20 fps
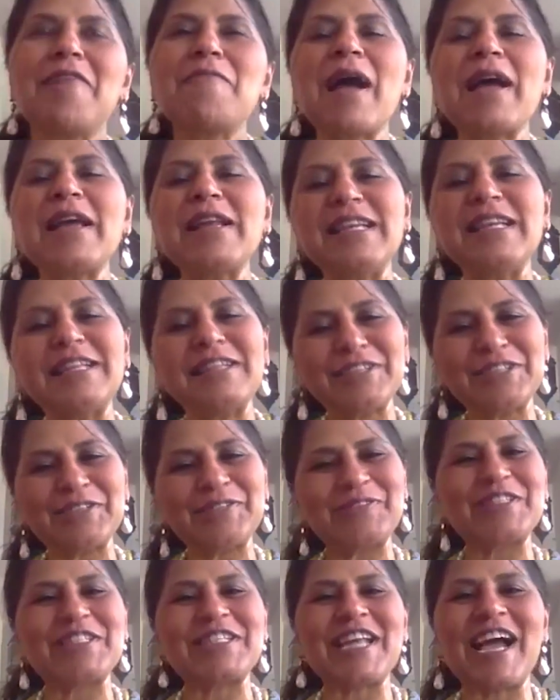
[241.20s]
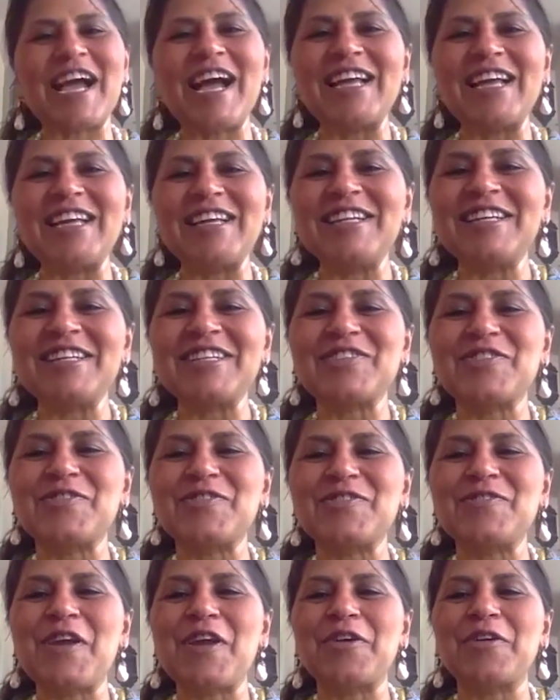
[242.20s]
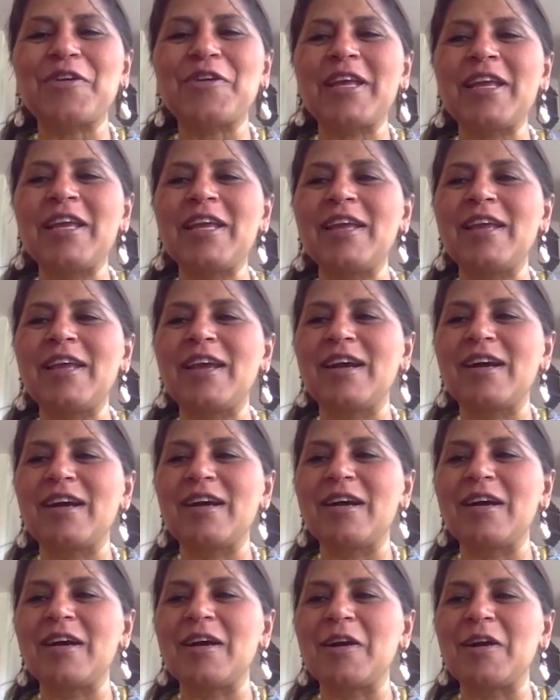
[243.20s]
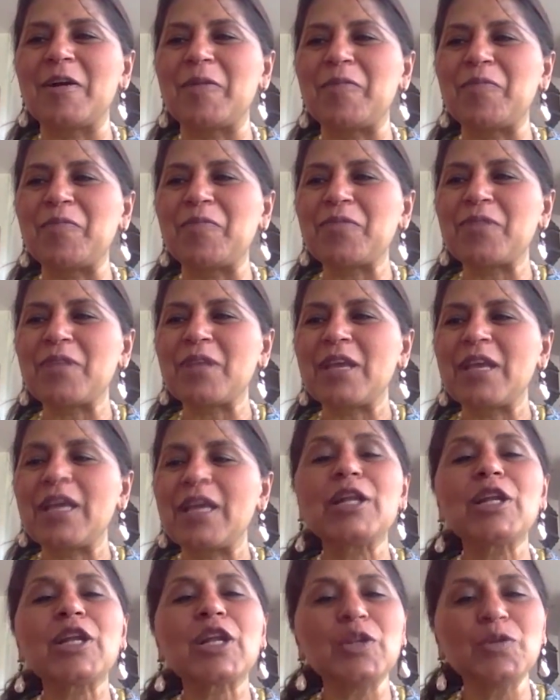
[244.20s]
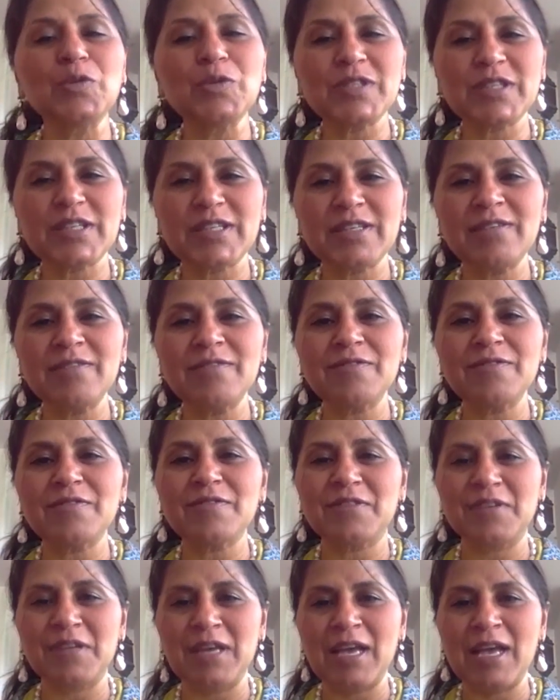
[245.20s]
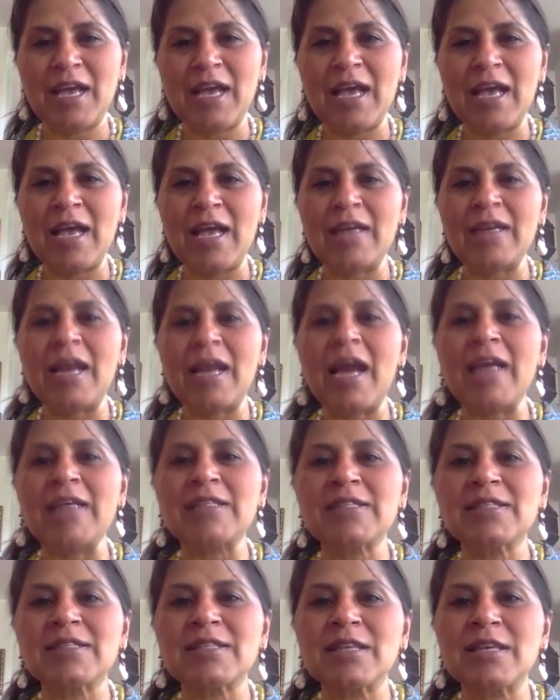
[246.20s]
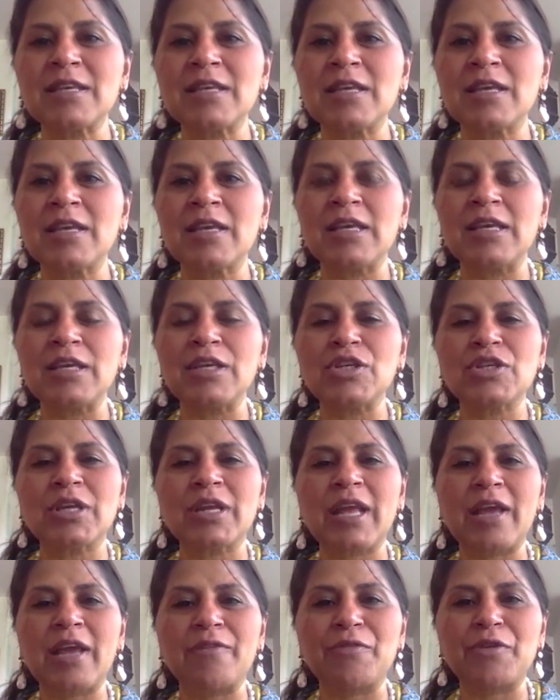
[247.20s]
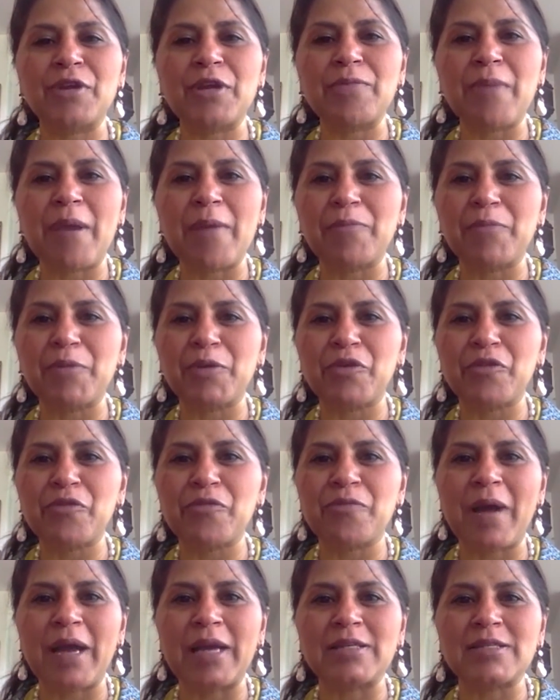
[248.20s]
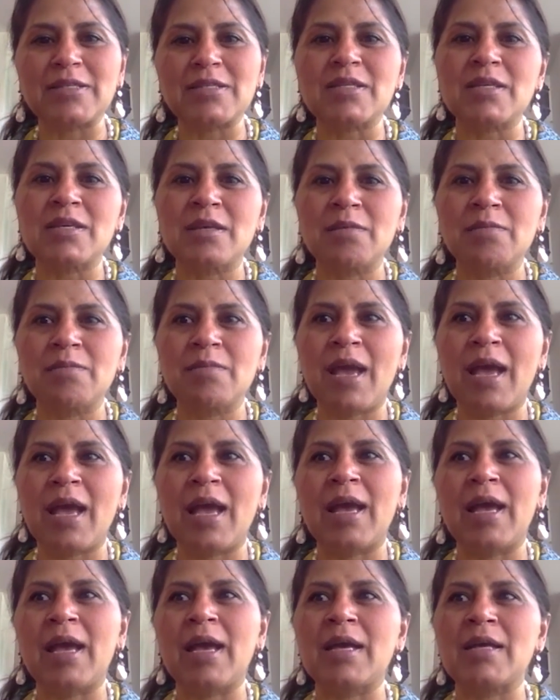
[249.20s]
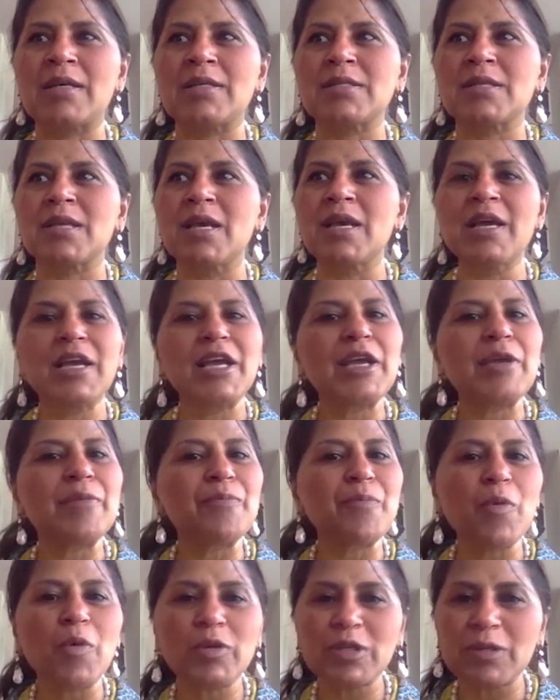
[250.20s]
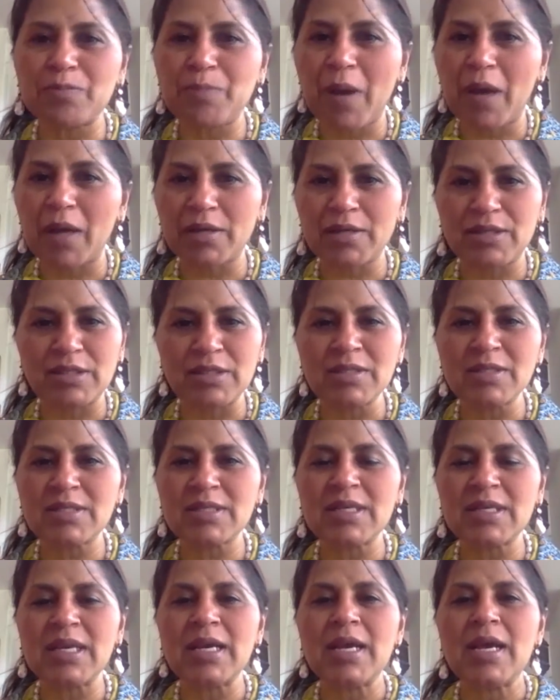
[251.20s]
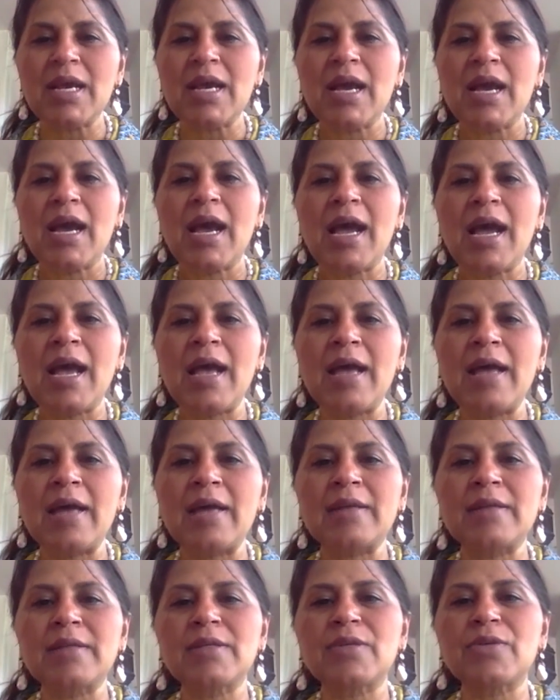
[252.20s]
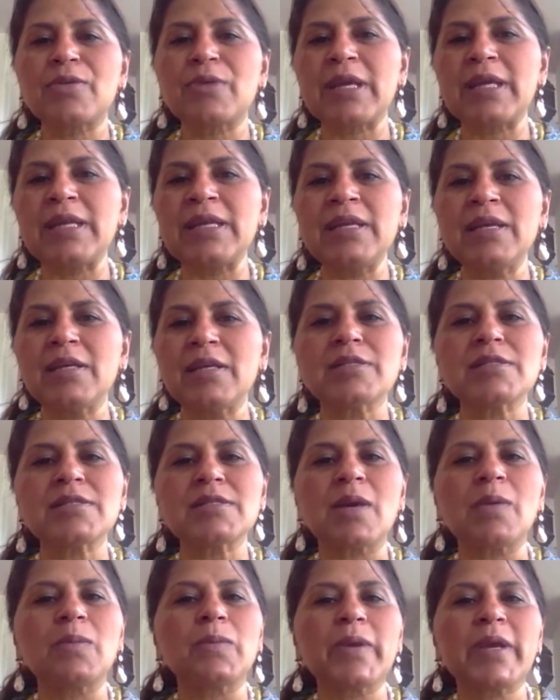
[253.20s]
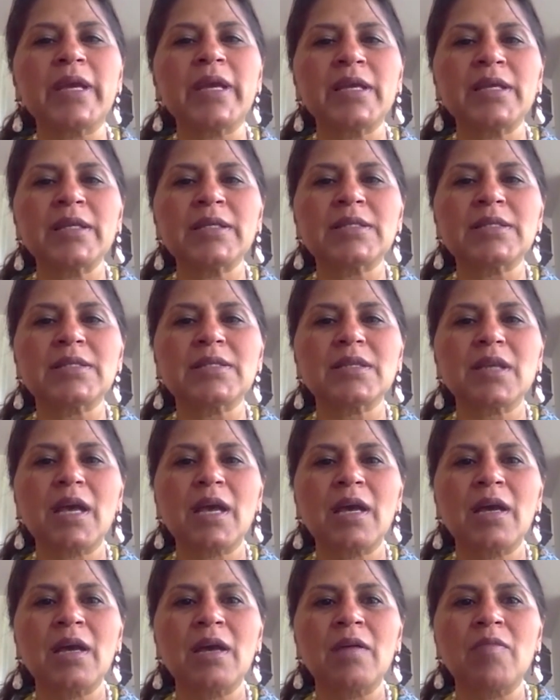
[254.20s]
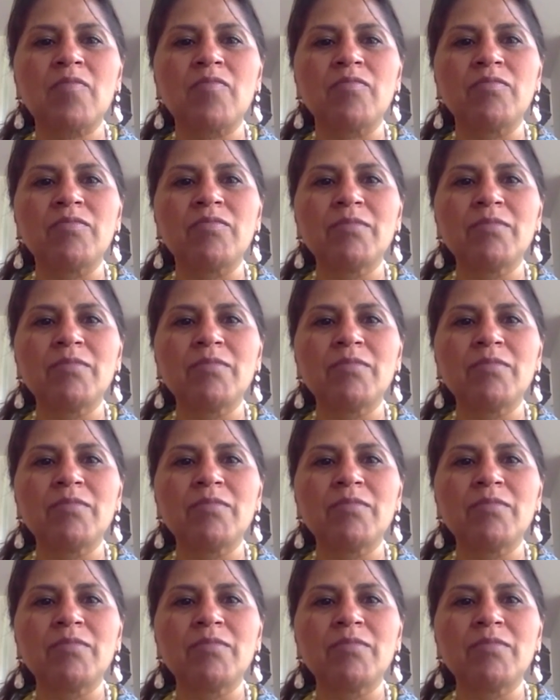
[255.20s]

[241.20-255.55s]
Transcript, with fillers: my leadership style is very uh, inclusive and i see each and every member of my team as important partners and really in some ways um,